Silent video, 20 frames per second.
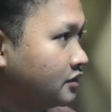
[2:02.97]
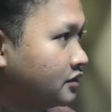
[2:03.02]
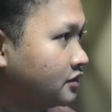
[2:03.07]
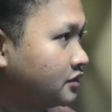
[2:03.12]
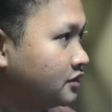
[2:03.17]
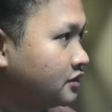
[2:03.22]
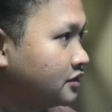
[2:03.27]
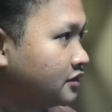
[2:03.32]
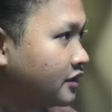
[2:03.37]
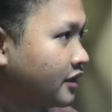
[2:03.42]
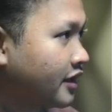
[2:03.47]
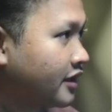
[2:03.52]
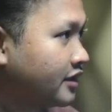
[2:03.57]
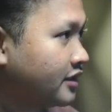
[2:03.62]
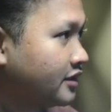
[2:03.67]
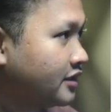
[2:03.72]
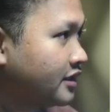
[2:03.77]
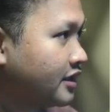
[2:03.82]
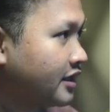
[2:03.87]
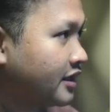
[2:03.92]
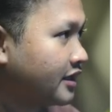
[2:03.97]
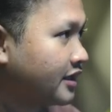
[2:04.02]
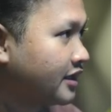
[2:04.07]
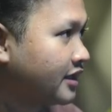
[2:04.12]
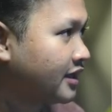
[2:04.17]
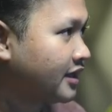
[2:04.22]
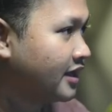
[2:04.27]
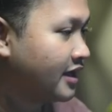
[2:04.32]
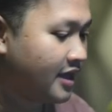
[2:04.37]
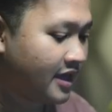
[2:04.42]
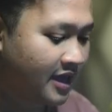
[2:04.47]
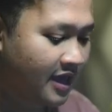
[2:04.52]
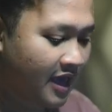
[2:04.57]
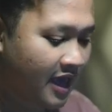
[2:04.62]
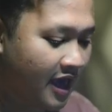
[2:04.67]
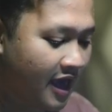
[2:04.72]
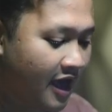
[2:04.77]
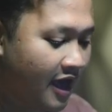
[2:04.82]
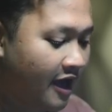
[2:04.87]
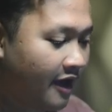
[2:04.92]
training
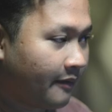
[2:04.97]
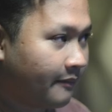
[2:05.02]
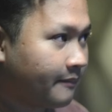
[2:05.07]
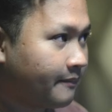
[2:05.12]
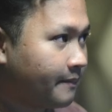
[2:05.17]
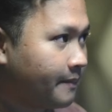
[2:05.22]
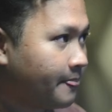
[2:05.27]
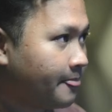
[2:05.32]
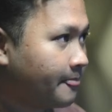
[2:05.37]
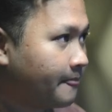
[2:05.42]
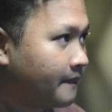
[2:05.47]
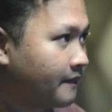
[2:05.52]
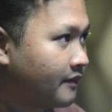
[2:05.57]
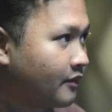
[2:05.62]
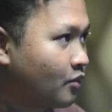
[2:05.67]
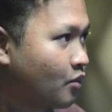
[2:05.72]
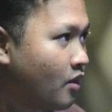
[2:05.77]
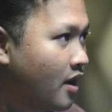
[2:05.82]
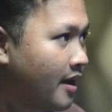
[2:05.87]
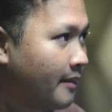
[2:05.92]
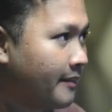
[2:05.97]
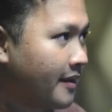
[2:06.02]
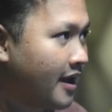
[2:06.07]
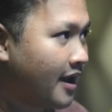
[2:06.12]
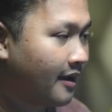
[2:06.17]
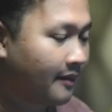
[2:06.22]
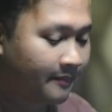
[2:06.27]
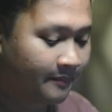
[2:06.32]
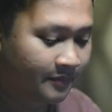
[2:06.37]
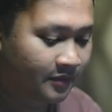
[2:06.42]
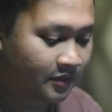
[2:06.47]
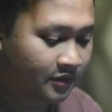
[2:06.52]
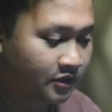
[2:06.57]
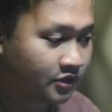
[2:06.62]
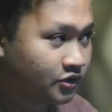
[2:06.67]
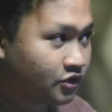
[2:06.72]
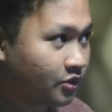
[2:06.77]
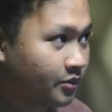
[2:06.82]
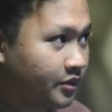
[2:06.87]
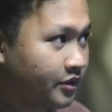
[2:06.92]
app, web app.
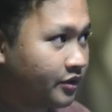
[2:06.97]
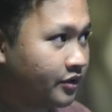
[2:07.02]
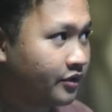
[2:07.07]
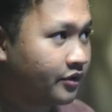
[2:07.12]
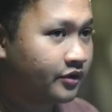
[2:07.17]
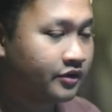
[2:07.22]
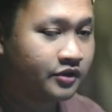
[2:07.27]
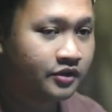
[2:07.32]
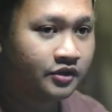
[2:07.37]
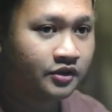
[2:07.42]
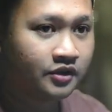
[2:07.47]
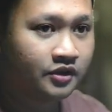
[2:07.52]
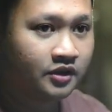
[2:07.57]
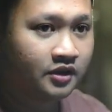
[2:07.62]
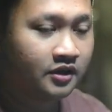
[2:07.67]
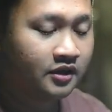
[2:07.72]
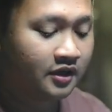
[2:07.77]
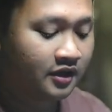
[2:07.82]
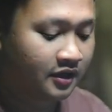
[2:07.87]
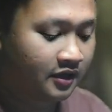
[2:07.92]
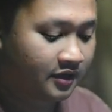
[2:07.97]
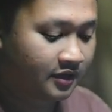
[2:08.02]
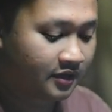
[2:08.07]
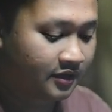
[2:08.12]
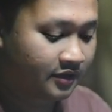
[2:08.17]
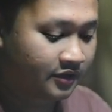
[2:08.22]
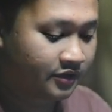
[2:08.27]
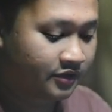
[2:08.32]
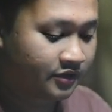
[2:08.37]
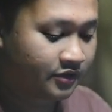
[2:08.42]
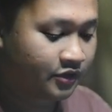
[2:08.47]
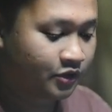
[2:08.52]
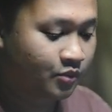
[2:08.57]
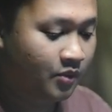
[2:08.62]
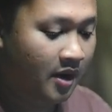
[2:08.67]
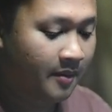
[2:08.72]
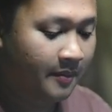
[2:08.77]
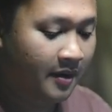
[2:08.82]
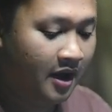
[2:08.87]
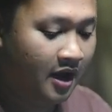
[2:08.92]
So we're gonna use
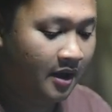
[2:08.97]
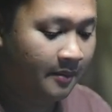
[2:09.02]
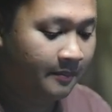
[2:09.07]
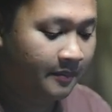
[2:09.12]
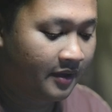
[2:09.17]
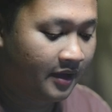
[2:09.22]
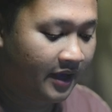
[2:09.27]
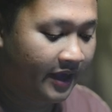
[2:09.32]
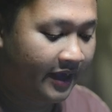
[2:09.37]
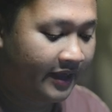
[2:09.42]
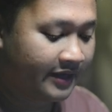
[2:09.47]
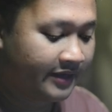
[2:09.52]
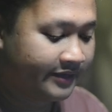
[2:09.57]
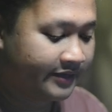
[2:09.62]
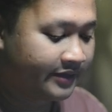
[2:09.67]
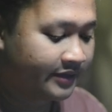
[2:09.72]
web app, and